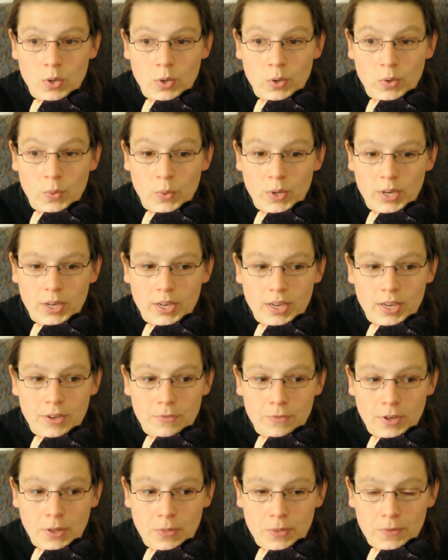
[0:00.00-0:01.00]
We have
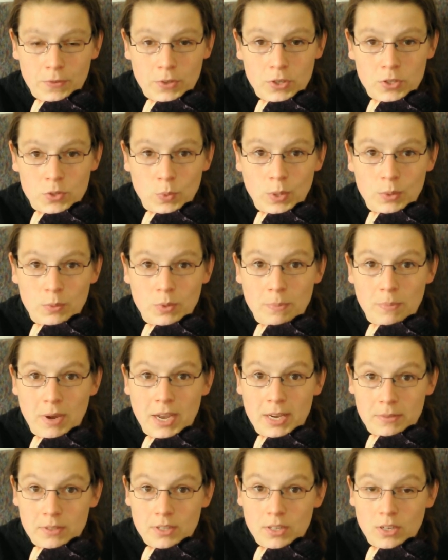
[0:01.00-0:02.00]
found the first one we
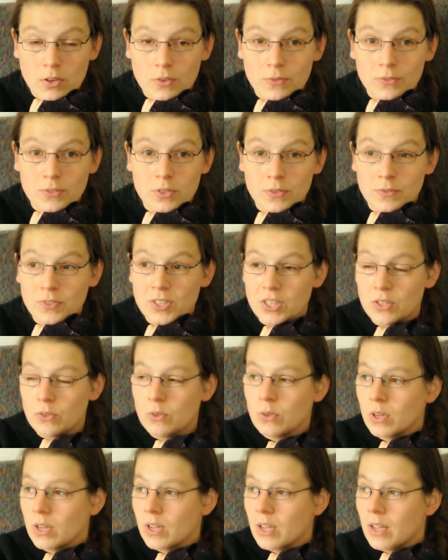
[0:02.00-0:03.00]
might go to view,
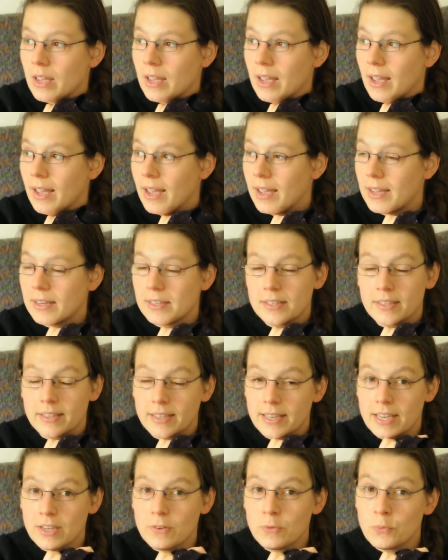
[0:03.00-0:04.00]
and
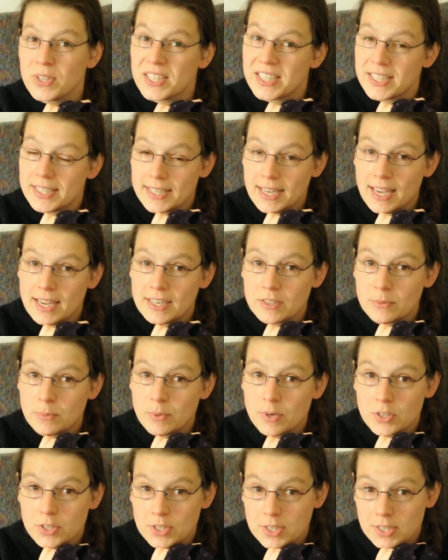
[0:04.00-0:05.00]
if we decide to
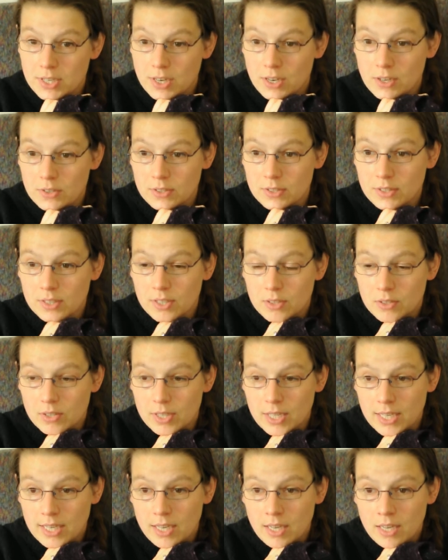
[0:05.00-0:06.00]
purchase a house,
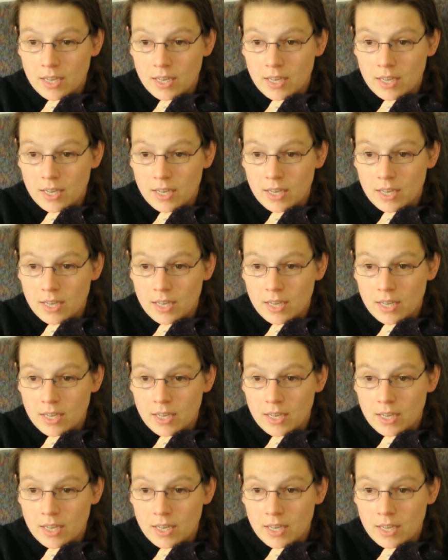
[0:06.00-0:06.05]
really,